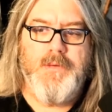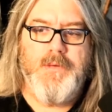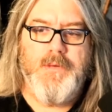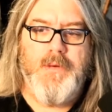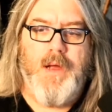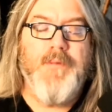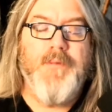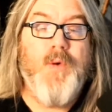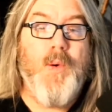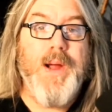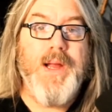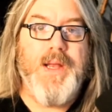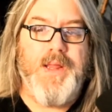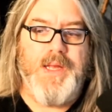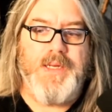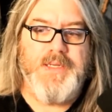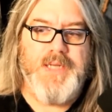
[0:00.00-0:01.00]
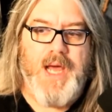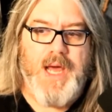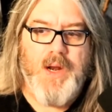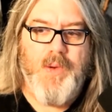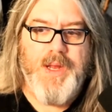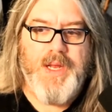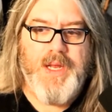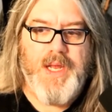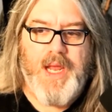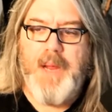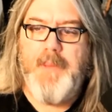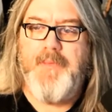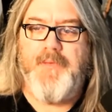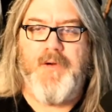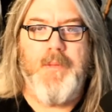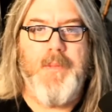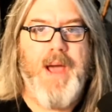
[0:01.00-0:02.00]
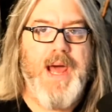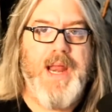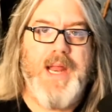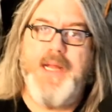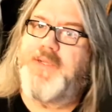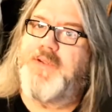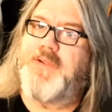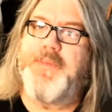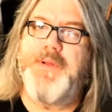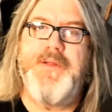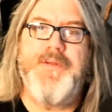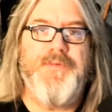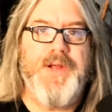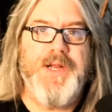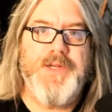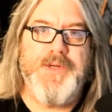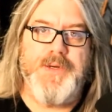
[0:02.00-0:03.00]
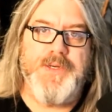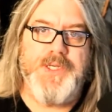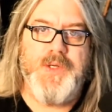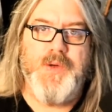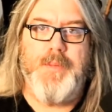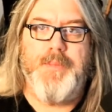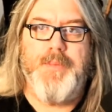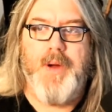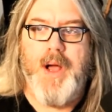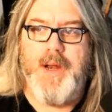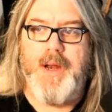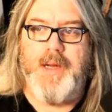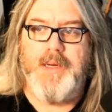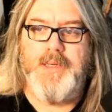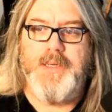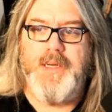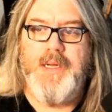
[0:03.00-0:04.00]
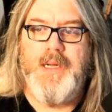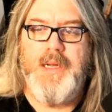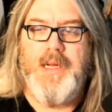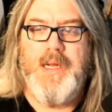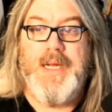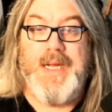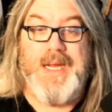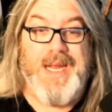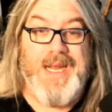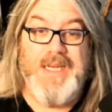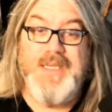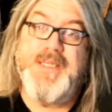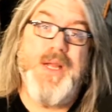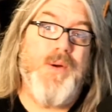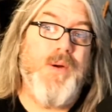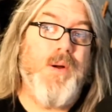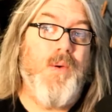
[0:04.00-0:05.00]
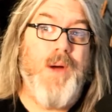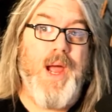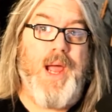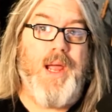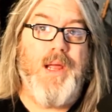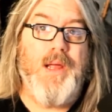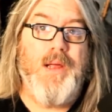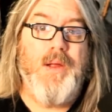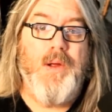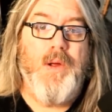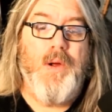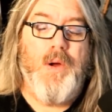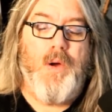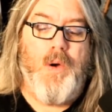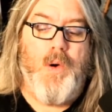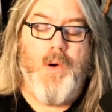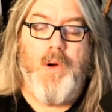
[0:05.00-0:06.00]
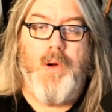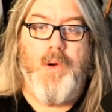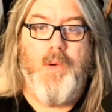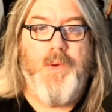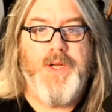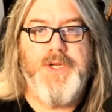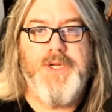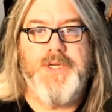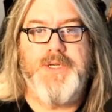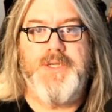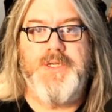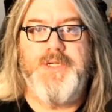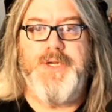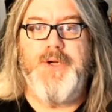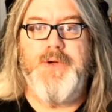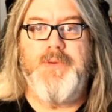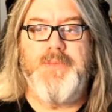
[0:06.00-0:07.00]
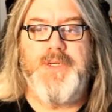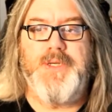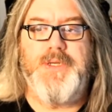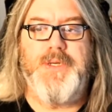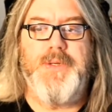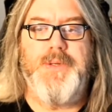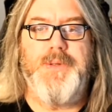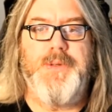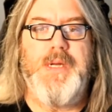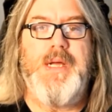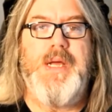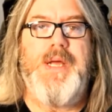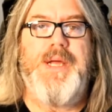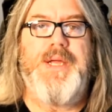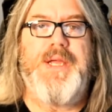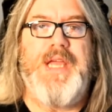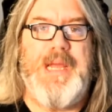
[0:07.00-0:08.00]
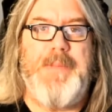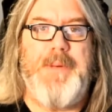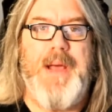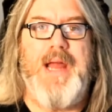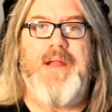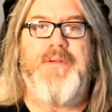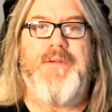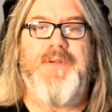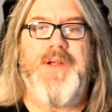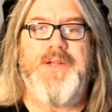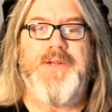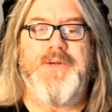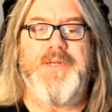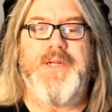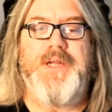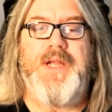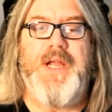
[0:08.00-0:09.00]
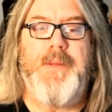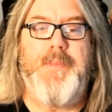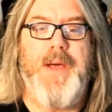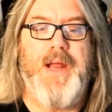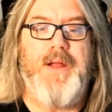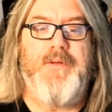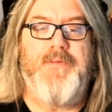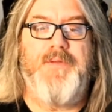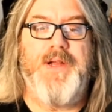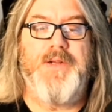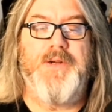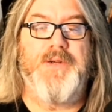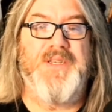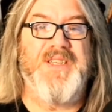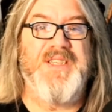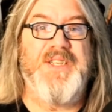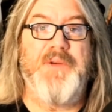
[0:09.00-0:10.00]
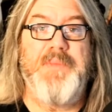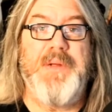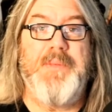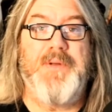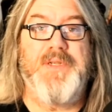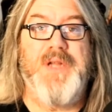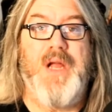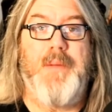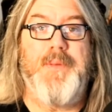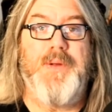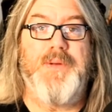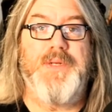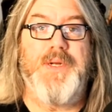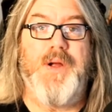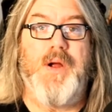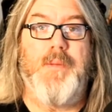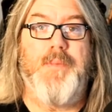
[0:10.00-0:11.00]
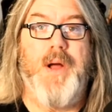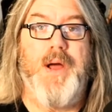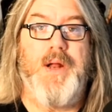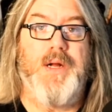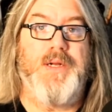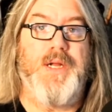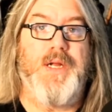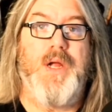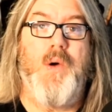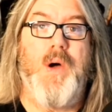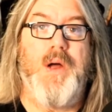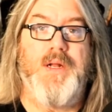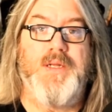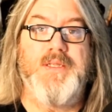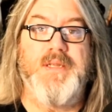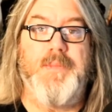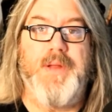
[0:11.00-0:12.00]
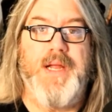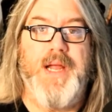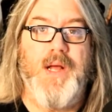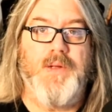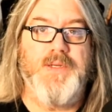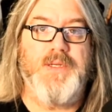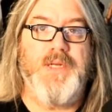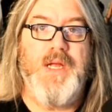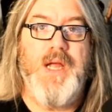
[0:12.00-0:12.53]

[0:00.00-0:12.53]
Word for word: avoid this? How do we keep from adding too many features to a product? Is there a way? Or are we just doomed to keep adding features and keep adding features until people stop using our product and go on to something else